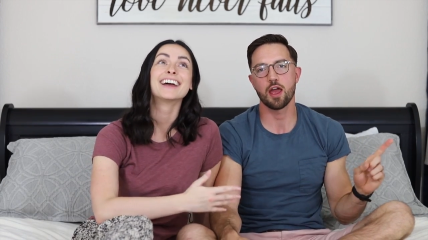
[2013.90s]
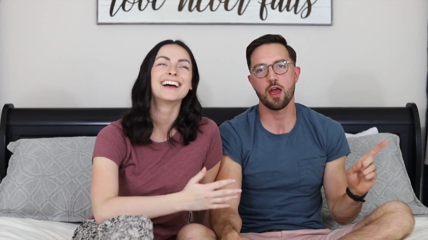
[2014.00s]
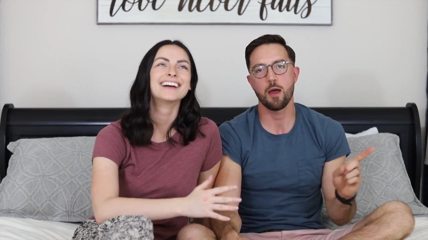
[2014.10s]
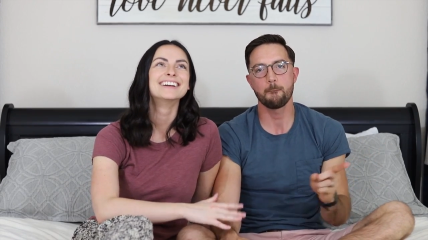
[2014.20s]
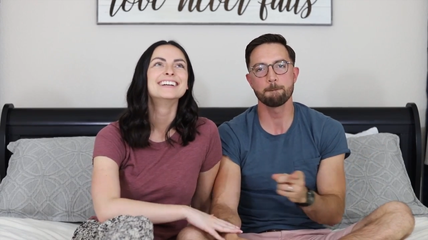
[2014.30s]

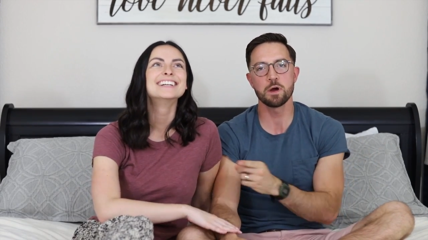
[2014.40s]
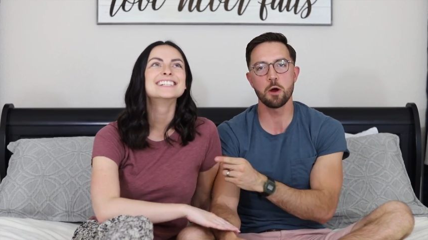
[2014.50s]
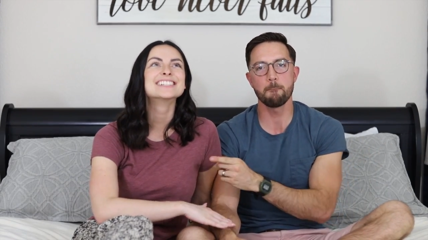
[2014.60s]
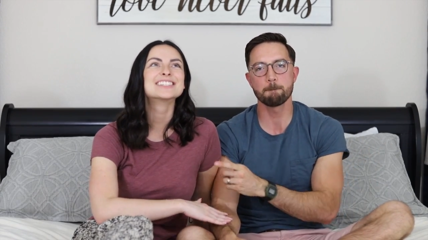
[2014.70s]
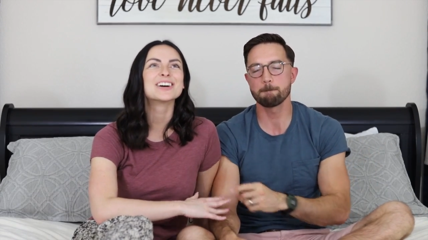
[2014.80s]
Speaker 1: yeah.
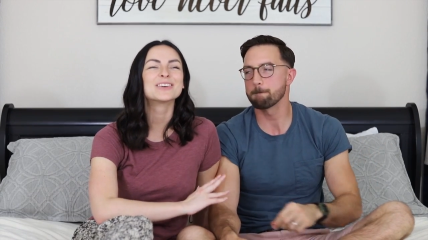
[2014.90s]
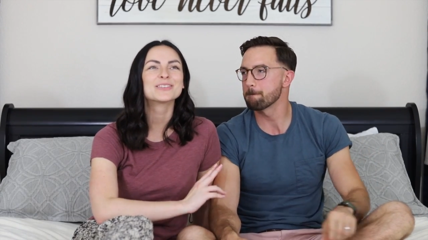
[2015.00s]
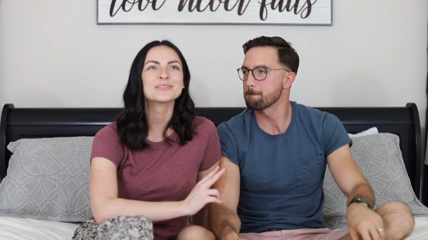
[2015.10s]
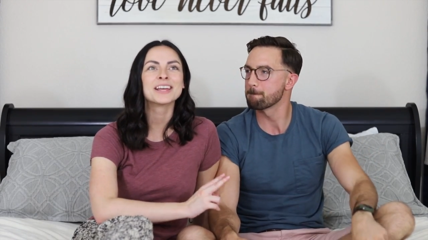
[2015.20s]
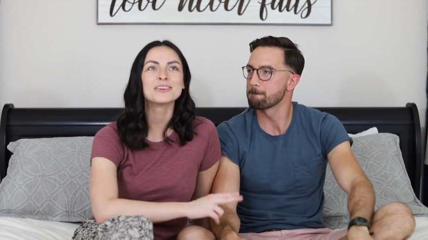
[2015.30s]
so
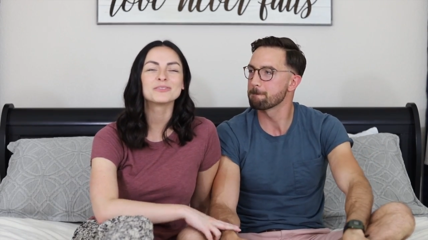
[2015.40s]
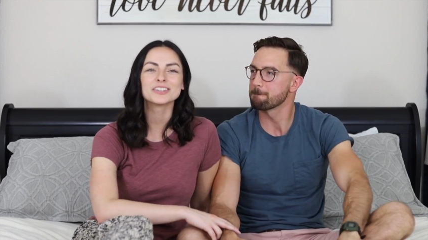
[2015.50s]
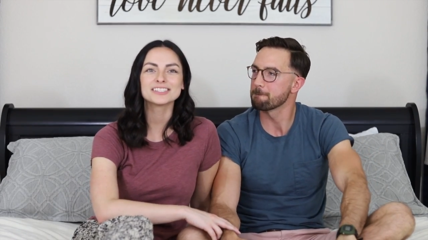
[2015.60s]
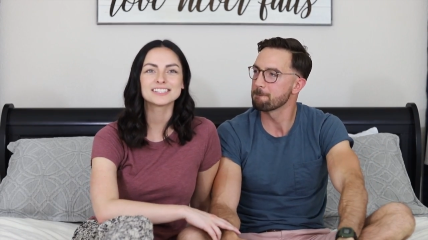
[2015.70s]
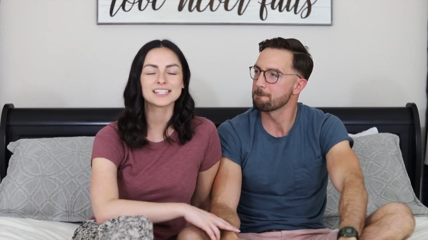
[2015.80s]
from that
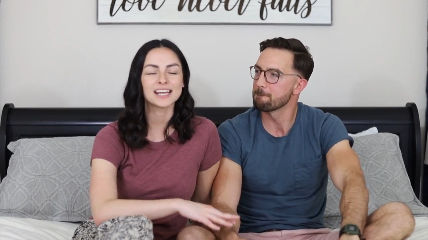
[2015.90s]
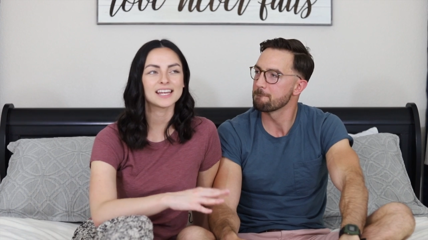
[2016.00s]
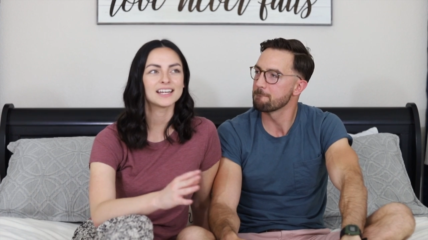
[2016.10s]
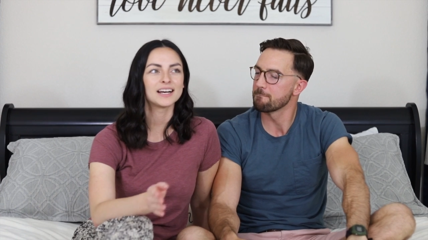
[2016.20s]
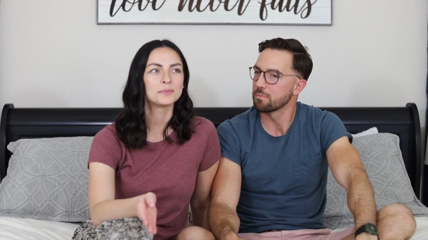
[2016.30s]
first
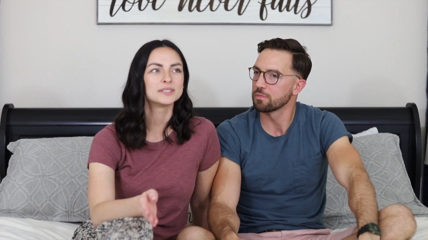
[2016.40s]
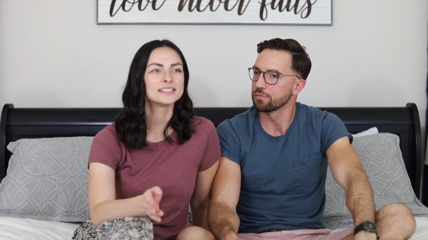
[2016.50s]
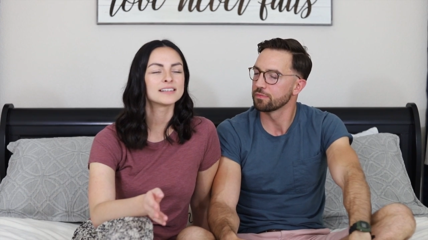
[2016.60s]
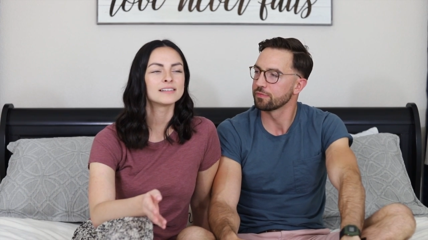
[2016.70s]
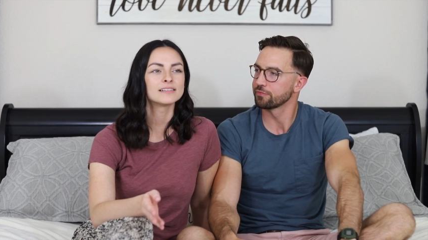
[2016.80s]
day up
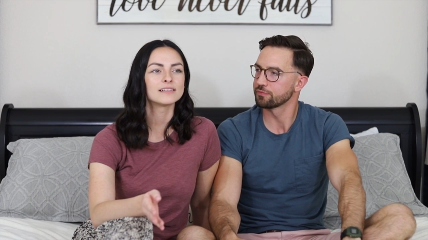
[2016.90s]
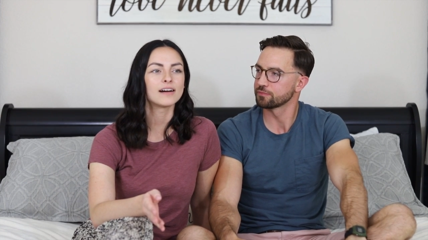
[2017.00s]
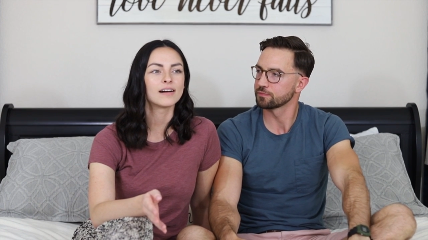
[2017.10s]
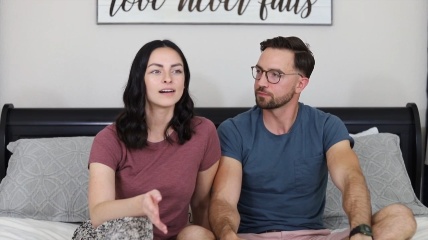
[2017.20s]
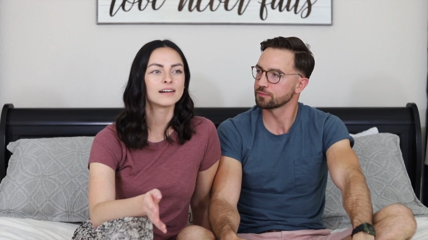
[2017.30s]
until
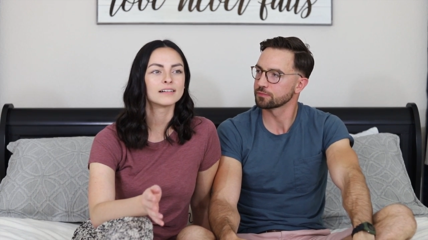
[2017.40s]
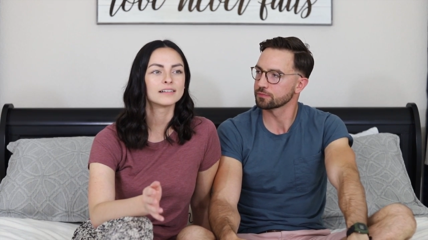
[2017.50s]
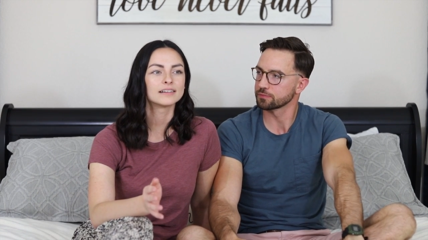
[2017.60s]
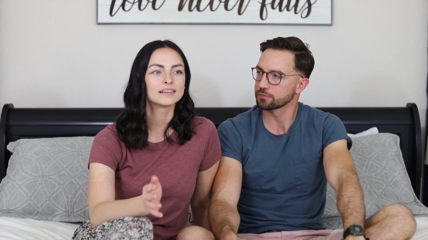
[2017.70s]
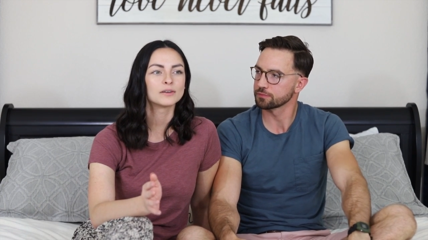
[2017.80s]

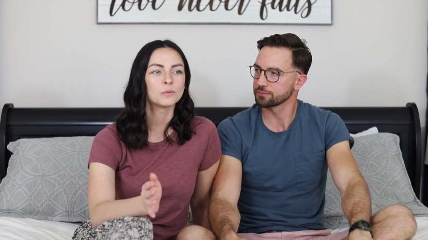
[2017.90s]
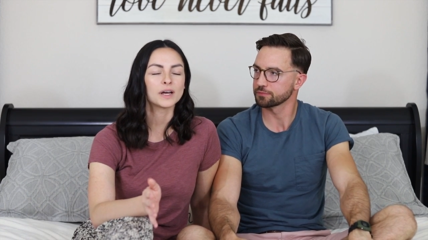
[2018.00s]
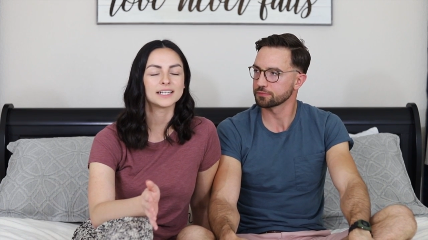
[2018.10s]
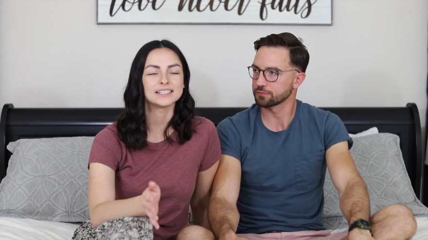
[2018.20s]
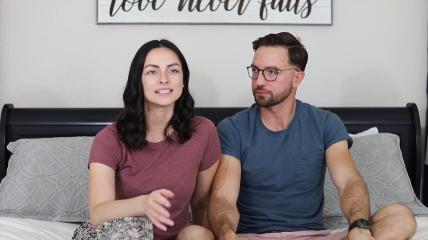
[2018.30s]
our
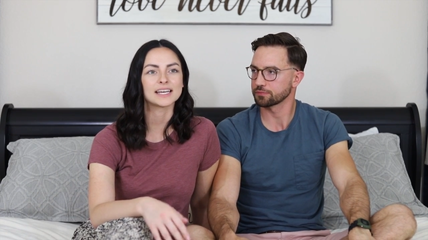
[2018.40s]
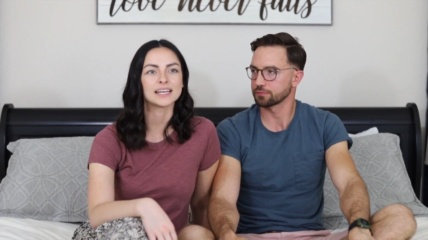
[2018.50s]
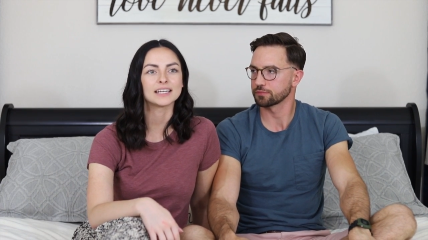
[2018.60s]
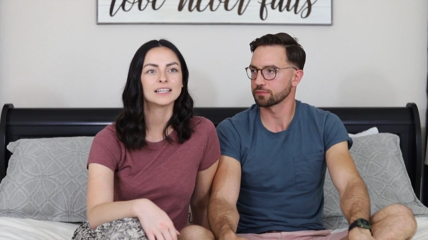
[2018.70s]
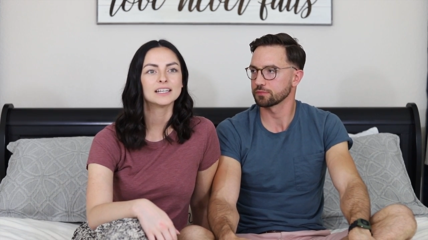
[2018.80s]
wedding
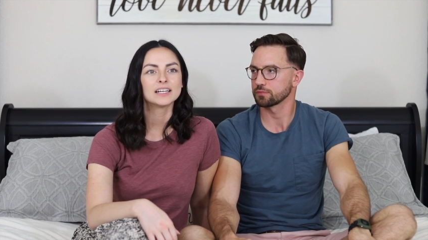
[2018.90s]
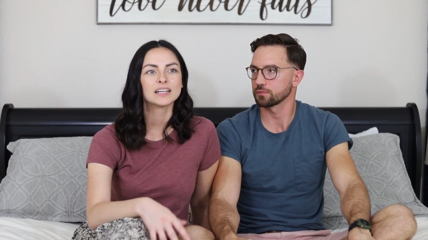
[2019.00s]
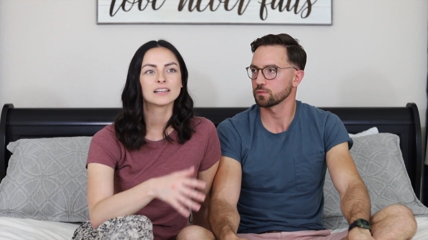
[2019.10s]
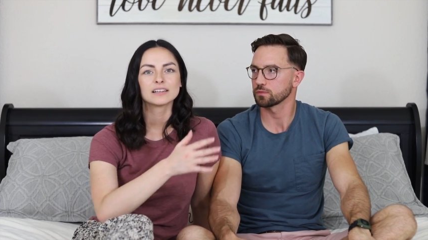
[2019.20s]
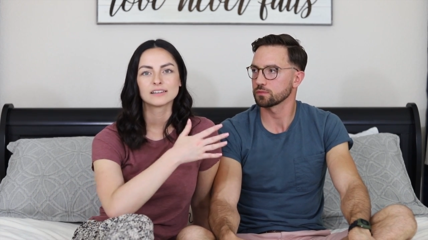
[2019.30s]
day,
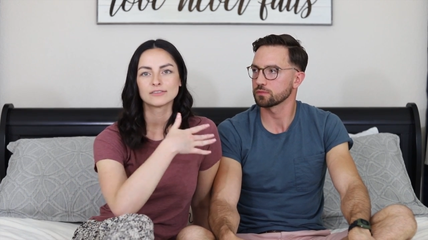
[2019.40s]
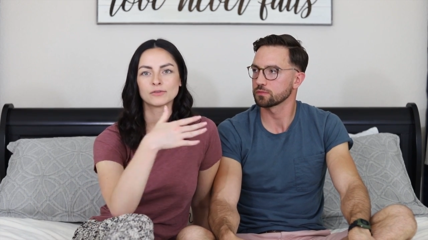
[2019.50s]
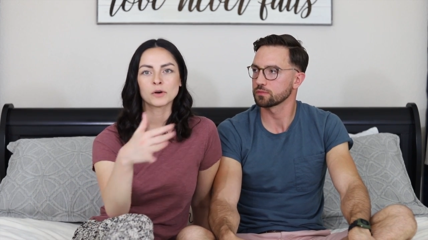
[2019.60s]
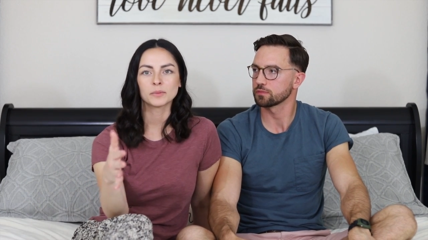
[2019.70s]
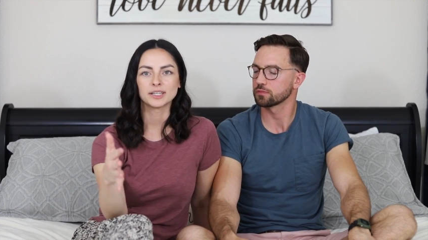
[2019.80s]

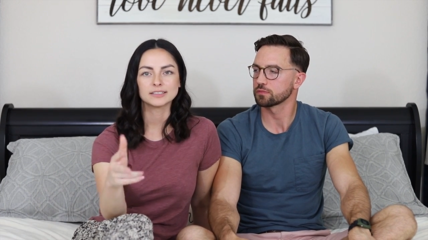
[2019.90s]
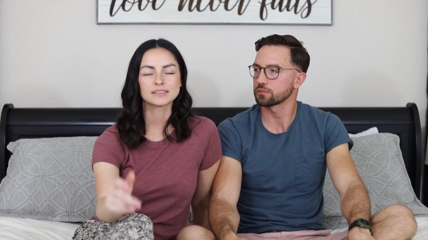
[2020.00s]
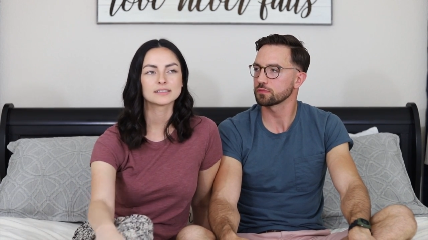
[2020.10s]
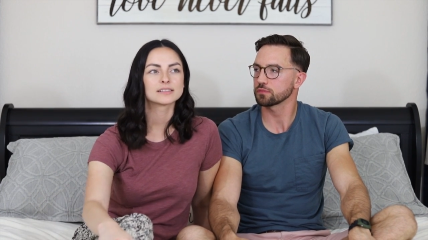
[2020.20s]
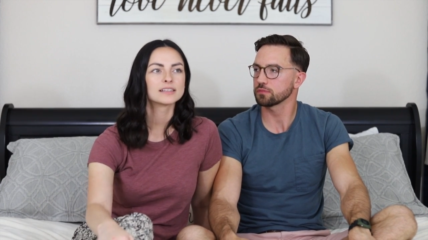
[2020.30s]
four
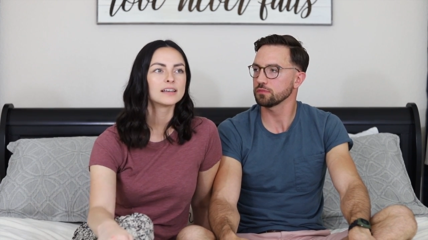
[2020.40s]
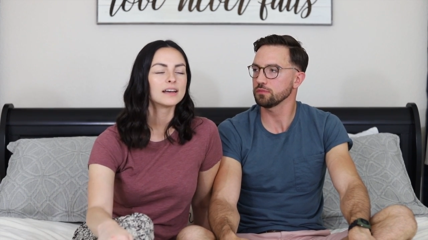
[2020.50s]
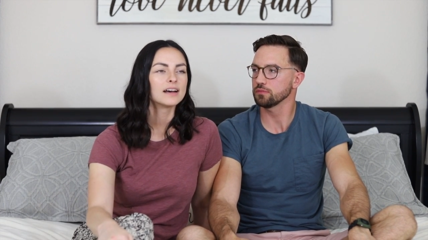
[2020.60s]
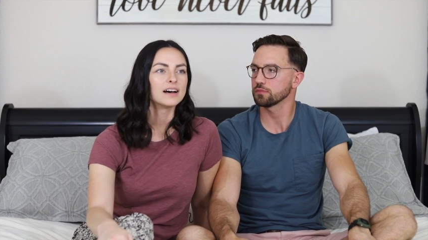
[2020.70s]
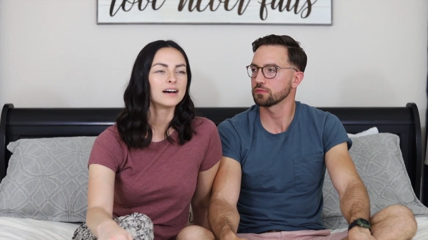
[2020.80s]
months,
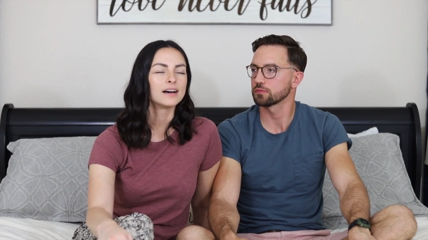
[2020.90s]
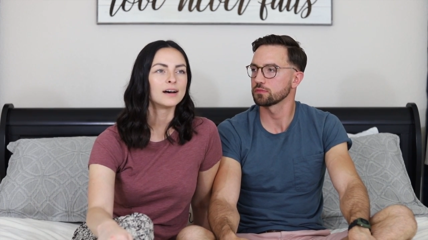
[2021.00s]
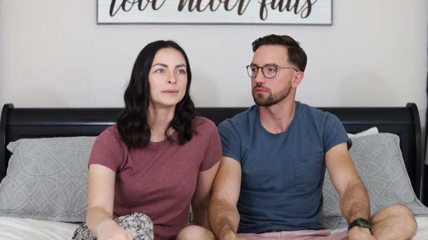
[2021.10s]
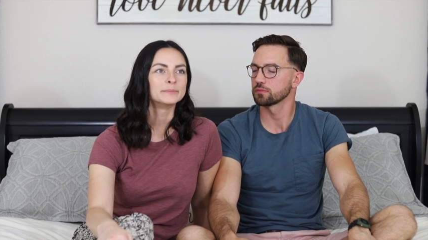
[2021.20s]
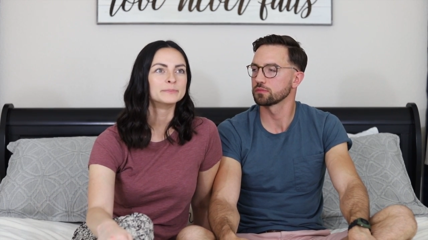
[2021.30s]

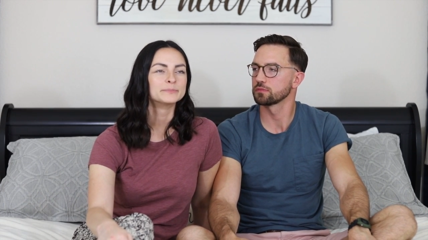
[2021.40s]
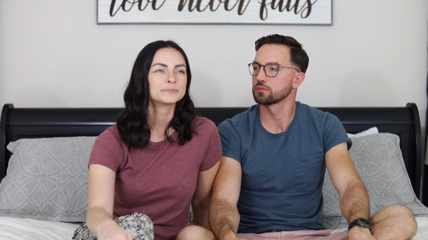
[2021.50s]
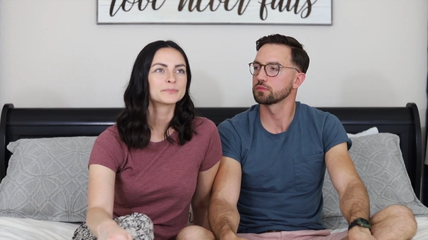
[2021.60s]
um,